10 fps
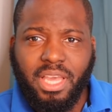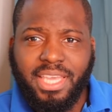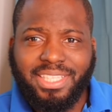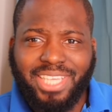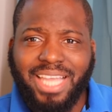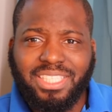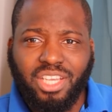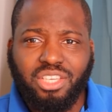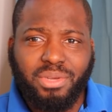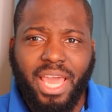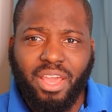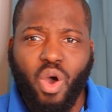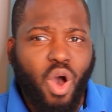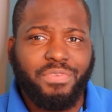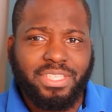your chances of you getting
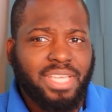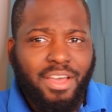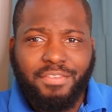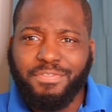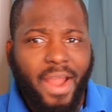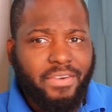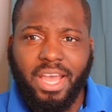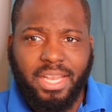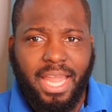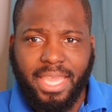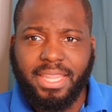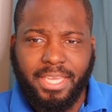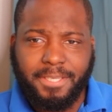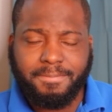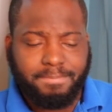off is very
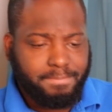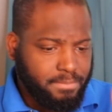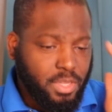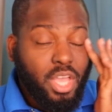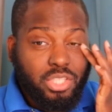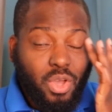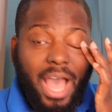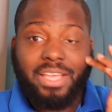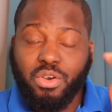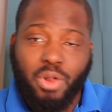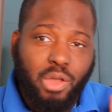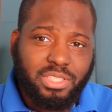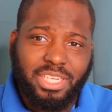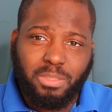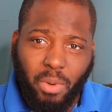unlikely. So
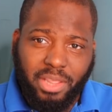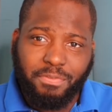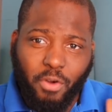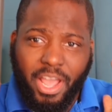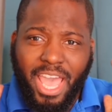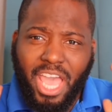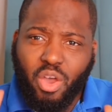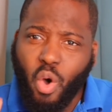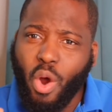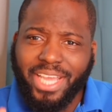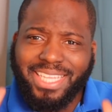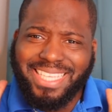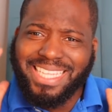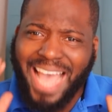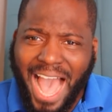kudos to this brother for recording
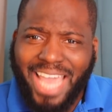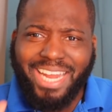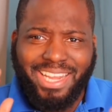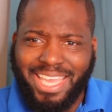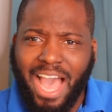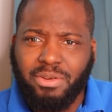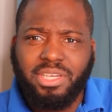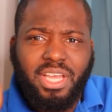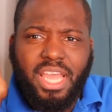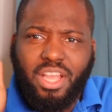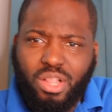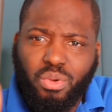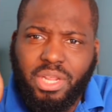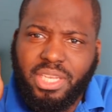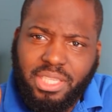this entire encounter,
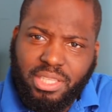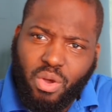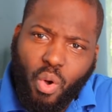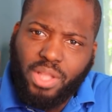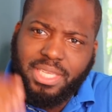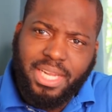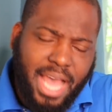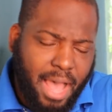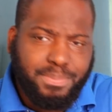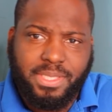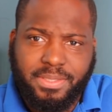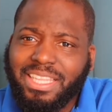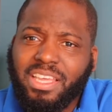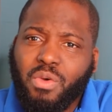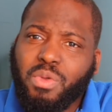including the call to the cops.
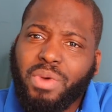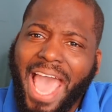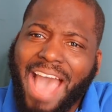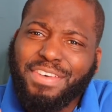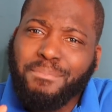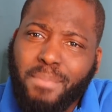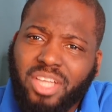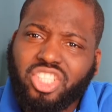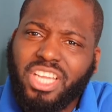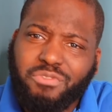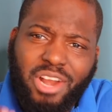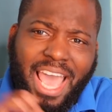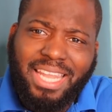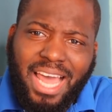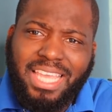we would have a much different
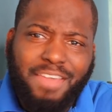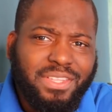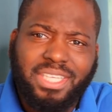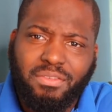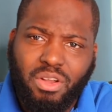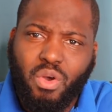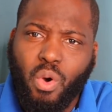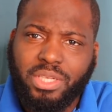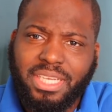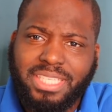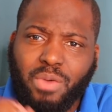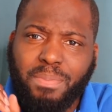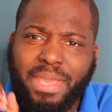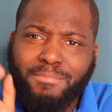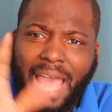headline if he didn't record this. It
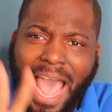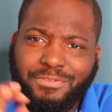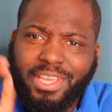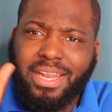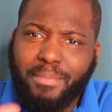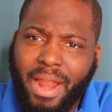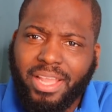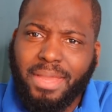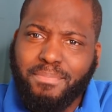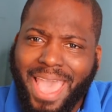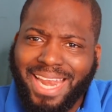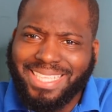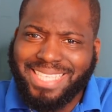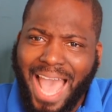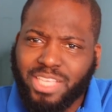would be African American man
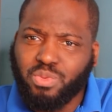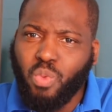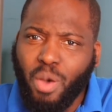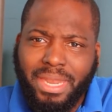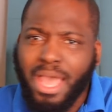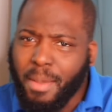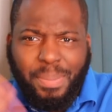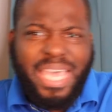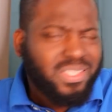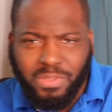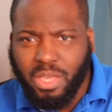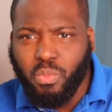attacks woman peacefully